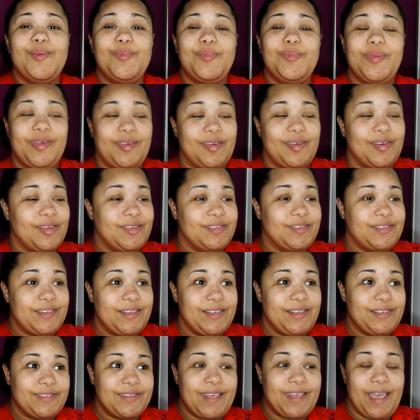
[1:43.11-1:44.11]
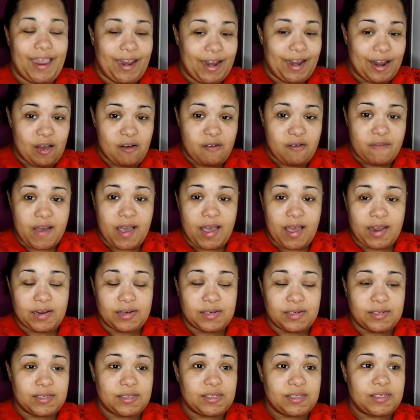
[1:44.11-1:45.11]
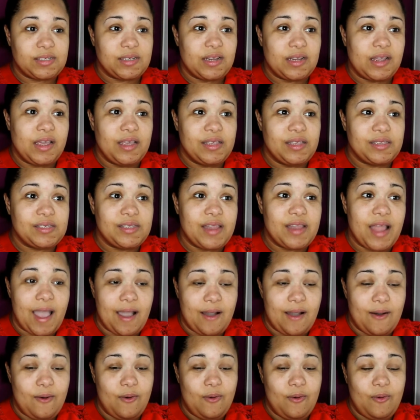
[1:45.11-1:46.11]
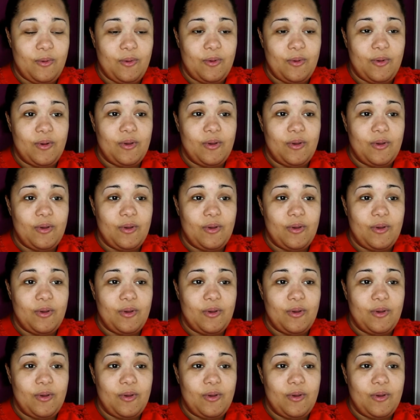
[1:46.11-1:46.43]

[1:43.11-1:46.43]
because it's getting out of hand. It's now